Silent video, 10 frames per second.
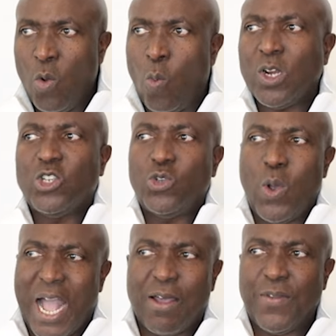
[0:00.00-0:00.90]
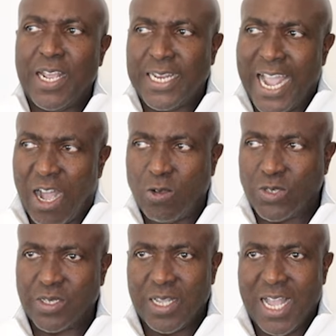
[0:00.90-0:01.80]
what do you have in the
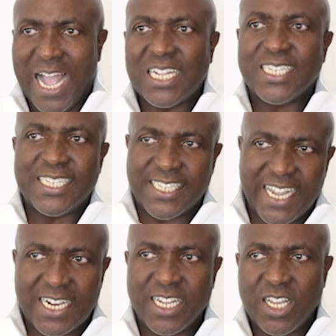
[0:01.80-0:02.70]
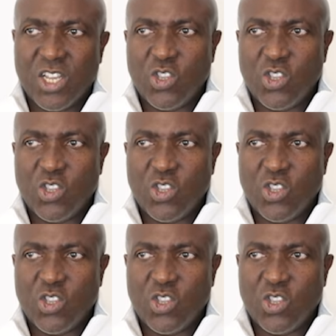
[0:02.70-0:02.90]
house? And she said,